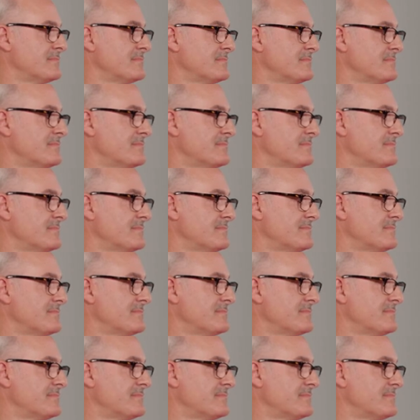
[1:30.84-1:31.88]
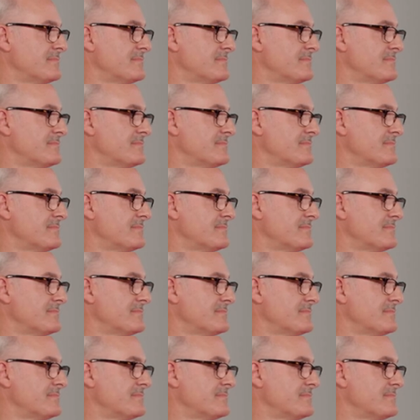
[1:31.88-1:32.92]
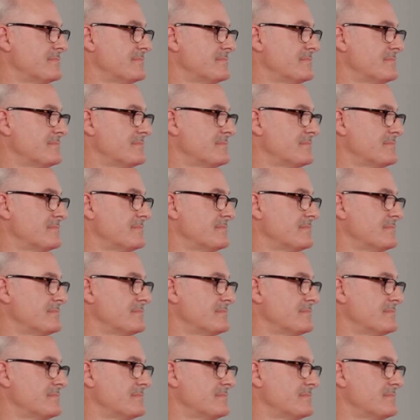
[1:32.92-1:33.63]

No words are spoken by the person on screen.